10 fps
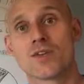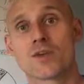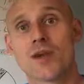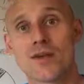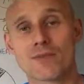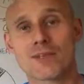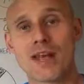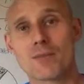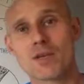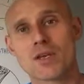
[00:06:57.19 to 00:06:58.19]
throughout the
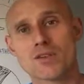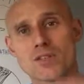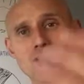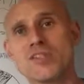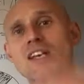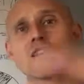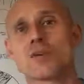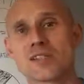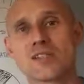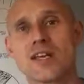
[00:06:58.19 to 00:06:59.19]
day, because
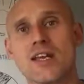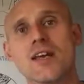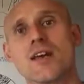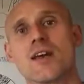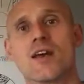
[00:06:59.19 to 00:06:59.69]
continuously